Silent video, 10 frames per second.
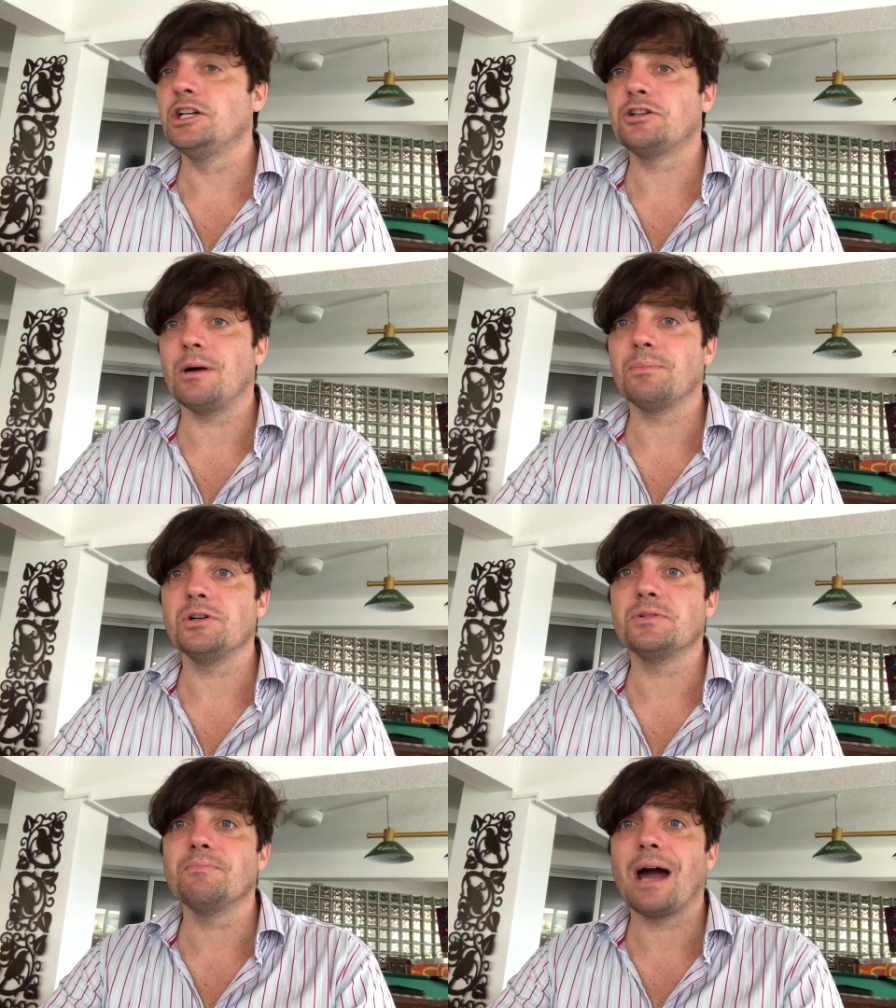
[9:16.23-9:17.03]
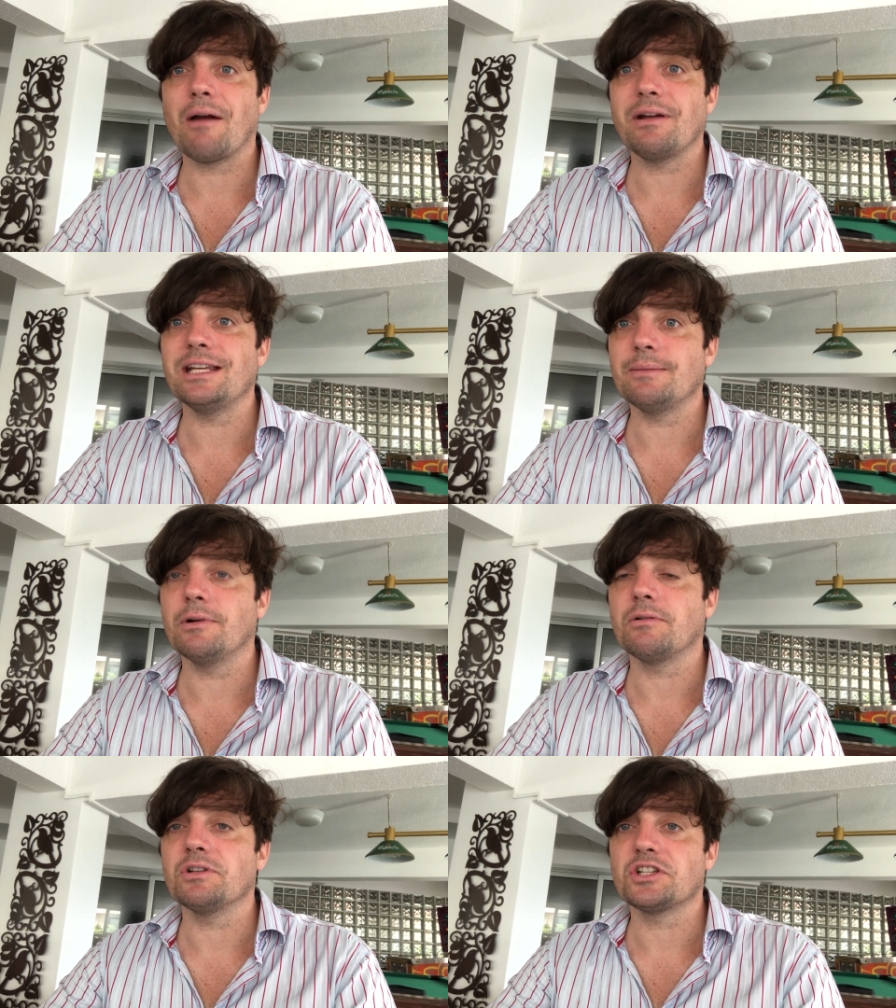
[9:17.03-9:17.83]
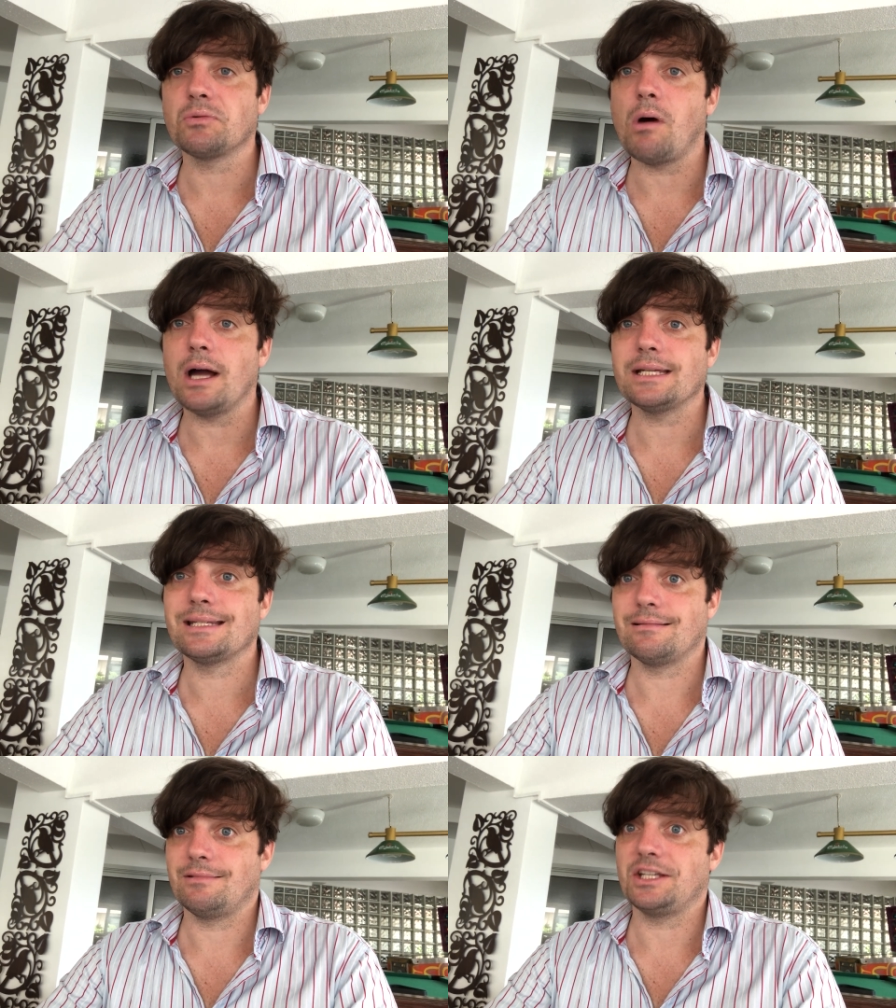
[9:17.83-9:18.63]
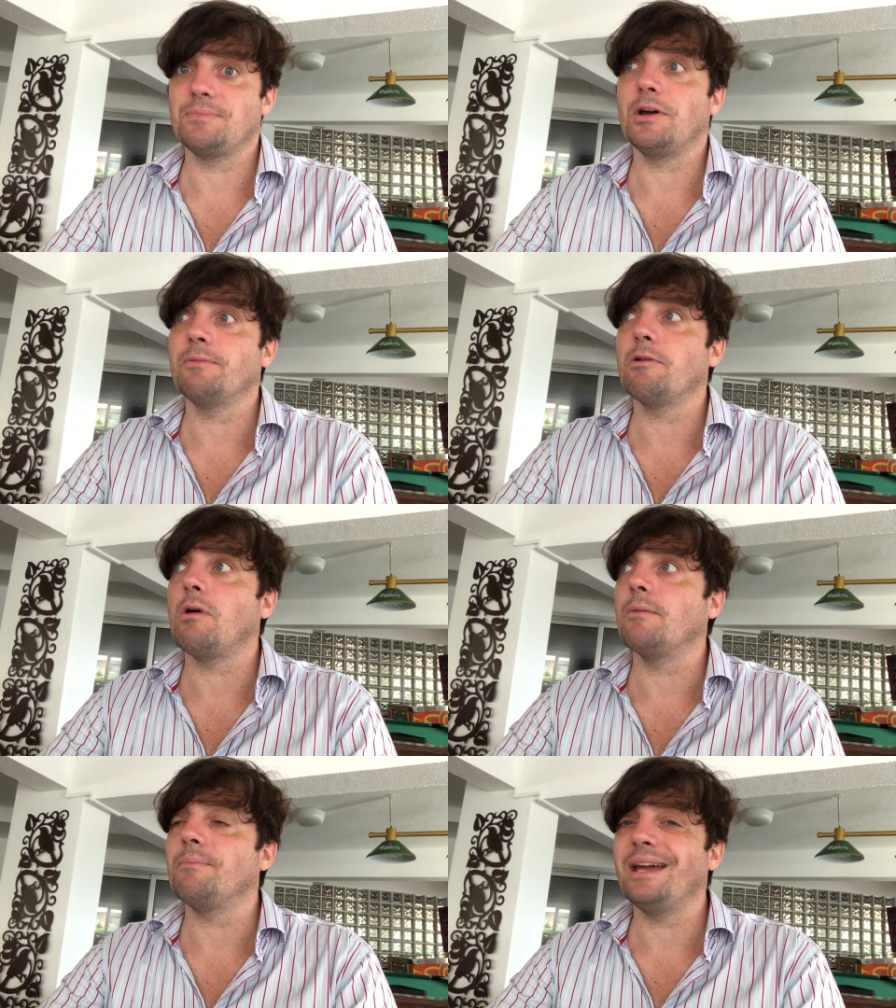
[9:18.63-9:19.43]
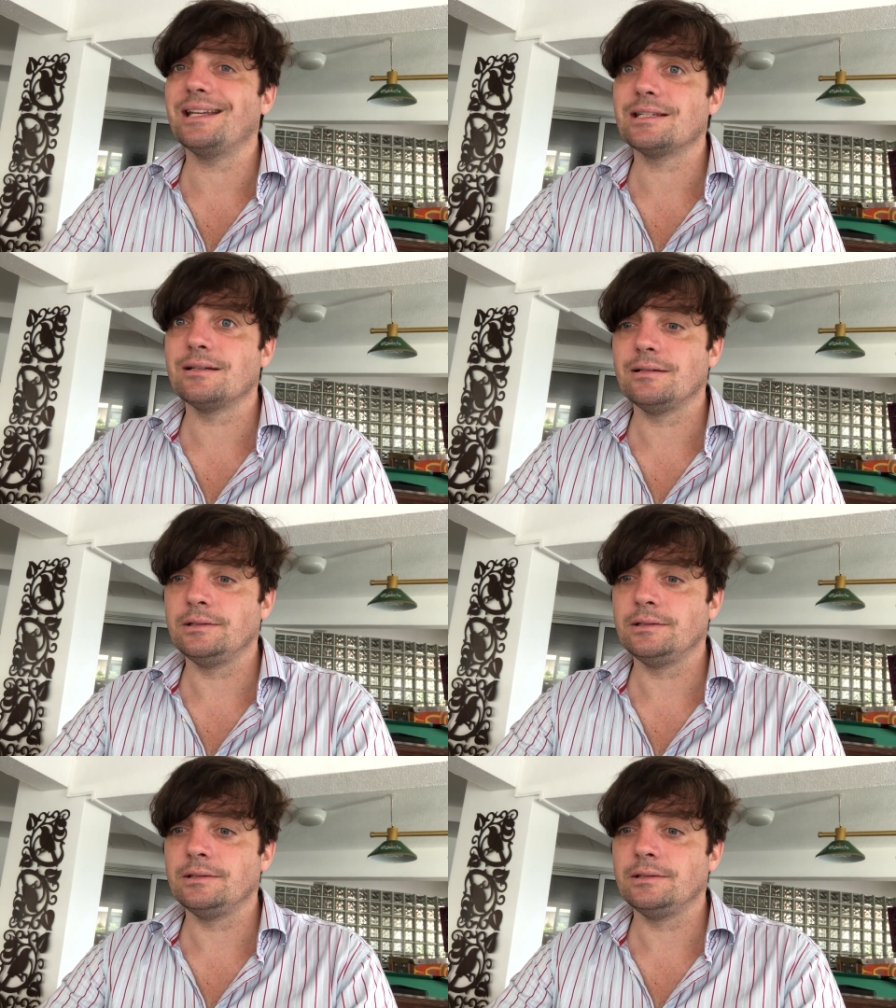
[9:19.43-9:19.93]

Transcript: Trump, who's married immigrants twice, doesn't bother me one bit.